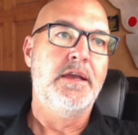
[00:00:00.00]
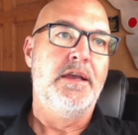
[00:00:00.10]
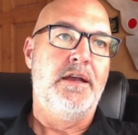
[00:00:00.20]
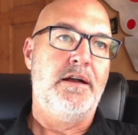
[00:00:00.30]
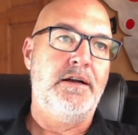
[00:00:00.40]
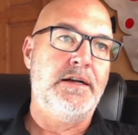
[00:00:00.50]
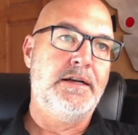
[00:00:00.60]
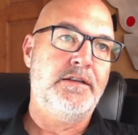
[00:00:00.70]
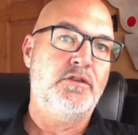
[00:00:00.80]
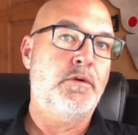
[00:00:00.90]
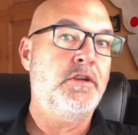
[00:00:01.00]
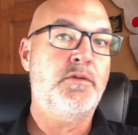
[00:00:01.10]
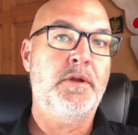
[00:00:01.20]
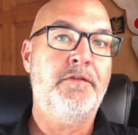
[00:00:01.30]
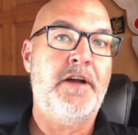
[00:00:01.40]

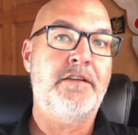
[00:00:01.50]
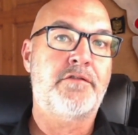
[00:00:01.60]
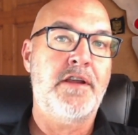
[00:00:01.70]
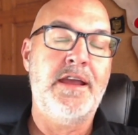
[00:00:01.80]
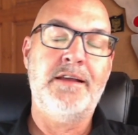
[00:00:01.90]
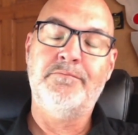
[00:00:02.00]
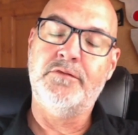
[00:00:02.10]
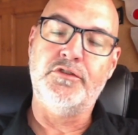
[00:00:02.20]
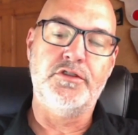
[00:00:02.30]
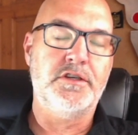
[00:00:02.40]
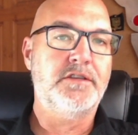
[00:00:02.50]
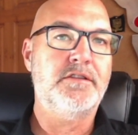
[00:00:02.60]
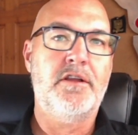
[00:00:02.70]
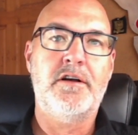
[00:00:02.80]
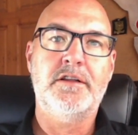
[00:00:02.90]
2025 Ram just
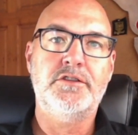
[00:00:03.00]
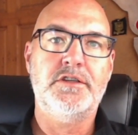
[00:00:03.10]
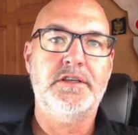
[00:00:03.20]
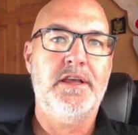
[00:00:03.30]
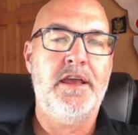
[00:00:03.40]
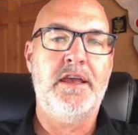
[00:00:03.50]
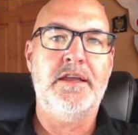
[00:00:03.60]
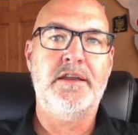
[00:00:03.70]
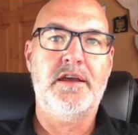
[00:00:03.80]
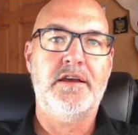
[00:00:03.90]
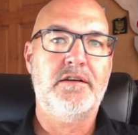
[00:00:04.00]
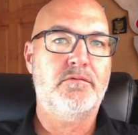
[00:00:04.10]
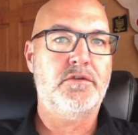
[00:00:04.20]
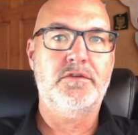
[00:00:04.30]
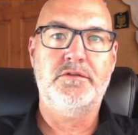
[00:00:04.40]
launched, and
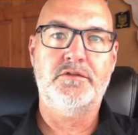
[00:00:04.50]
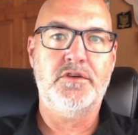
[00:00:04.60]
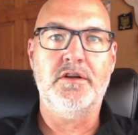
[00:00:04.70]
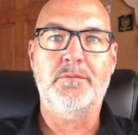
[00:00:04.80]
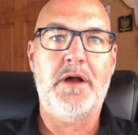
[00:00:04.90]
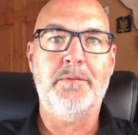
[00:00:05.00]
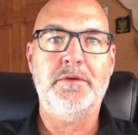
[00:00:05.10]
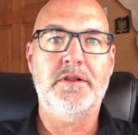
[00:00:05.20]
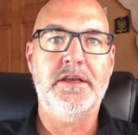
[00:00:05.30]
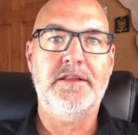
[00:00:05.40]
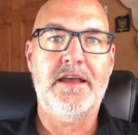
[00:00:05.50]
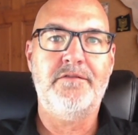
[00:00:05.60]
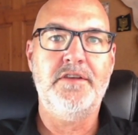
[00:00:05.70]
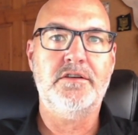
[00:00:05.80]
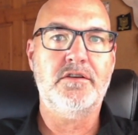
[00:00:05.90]
we're starting to populate that
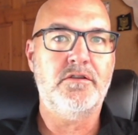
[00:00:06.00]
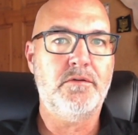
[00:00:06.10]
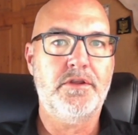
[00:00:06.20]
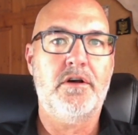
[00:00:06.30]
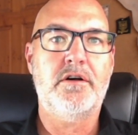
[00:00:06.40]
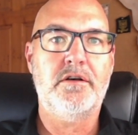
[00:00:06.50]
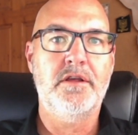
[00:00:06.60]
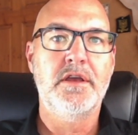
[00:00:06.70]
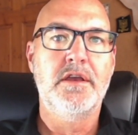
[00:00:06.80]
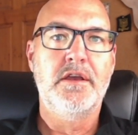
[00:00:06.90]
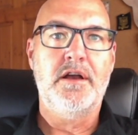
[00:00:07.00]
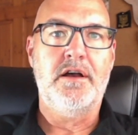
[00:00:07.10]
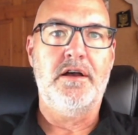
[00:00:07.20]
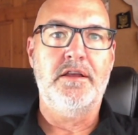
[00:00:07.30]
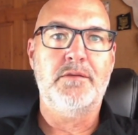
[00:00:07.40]
vehicle with all
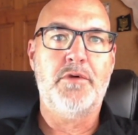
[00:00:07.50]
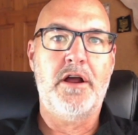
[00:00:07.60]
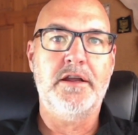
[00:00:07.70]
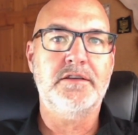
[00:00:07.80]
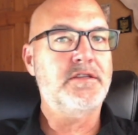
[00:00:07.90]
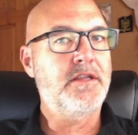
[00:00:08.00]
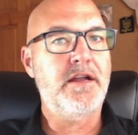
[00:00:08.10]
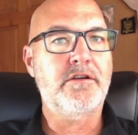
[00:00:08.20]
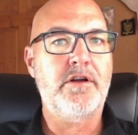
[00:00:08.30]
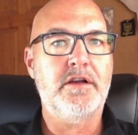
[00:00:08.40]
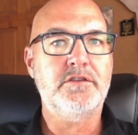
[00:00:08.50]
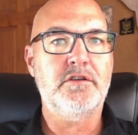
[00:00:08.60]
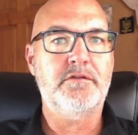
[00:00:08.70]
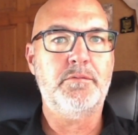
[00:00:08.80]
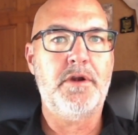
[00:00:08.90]
the products. A lot of
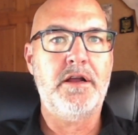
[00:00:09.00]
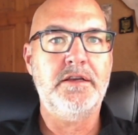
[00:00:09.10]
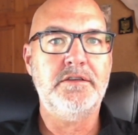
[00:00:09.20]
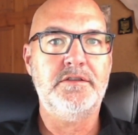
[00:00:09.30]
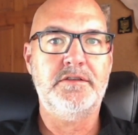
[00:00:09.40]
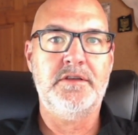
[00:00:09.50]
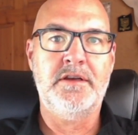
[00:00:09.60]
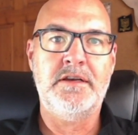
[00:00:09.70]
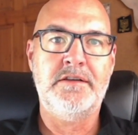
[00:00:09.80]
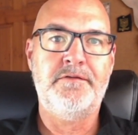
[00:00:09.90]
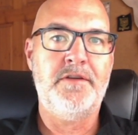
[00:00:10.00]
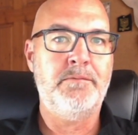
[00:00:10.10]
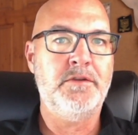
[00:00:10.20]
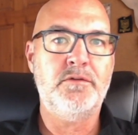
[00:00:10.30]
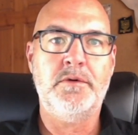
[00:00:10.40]
crossover products
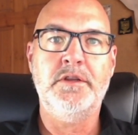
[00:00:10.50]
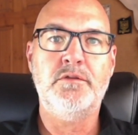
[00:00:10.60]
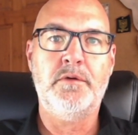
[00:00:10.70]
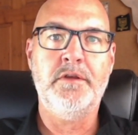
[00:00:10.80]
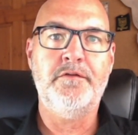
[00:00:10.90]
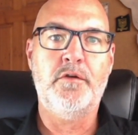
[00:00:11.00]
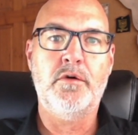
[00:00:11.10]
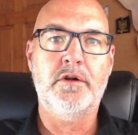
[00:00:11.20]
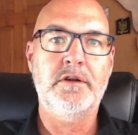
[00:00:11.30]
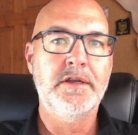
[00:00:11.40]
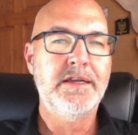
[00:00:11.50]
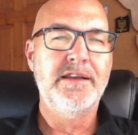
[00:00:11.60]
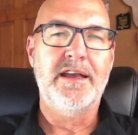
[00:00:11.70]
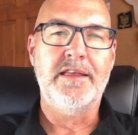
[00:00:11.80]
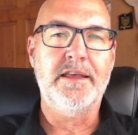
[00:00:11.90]
from the 2024.
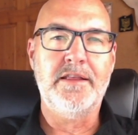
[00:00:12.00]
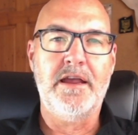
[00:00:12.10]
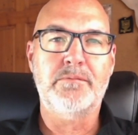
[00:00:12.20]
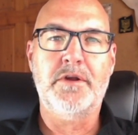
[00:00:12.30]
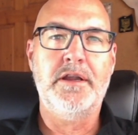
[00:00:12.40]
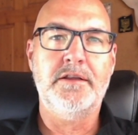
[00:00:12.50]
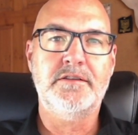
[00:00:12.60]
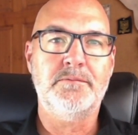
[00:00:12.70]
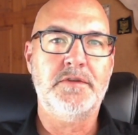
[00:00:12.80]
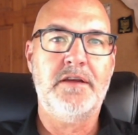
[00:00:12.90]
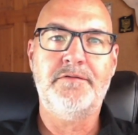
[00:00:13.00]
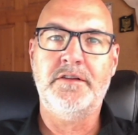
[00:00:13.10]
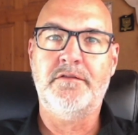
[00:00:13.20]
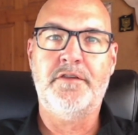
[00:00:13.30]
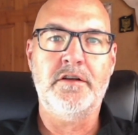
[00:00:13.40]
I think they upgraded some stuff
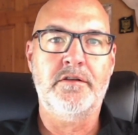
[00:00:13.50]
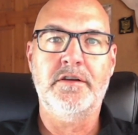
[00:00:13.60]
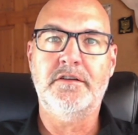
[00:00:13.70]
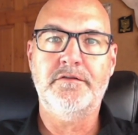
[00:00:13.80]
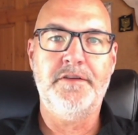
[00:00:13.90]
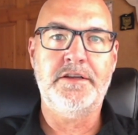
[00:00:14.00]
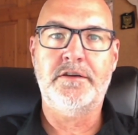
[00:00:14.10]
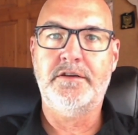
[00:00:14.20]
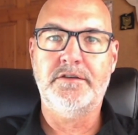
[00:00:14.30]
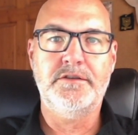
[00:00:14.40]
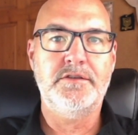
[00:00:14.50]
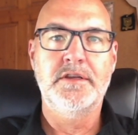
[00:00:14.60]
on the front grille, fenders,